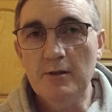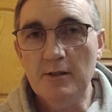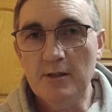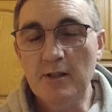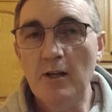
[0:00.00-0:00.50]

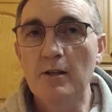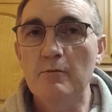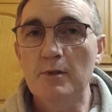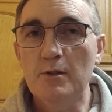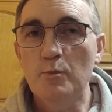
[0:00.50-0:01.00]
this again
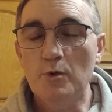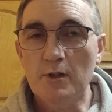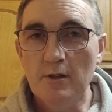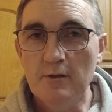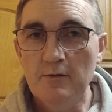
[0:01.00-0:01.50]
with more
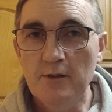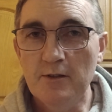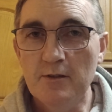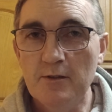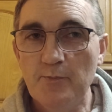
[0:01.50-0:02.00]

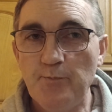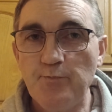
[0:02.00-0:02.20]
confidence.